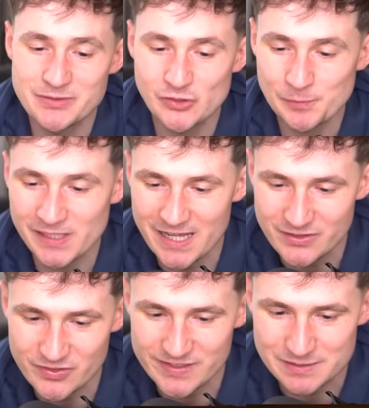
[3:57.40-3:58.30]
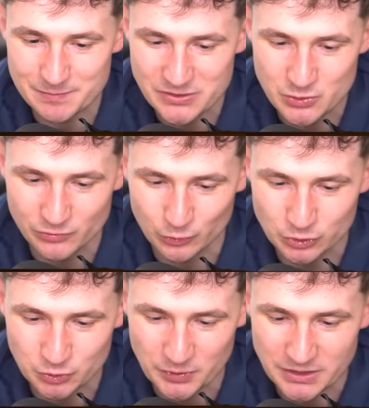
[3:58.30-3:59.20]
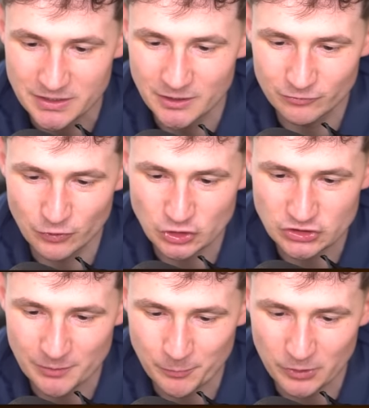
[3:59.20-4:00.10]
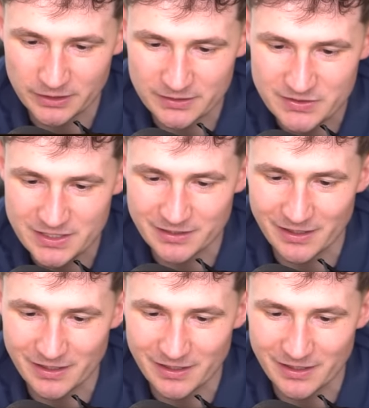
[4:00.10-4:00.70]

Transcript: to plant this beautiful tree. First up, we're gonna dig,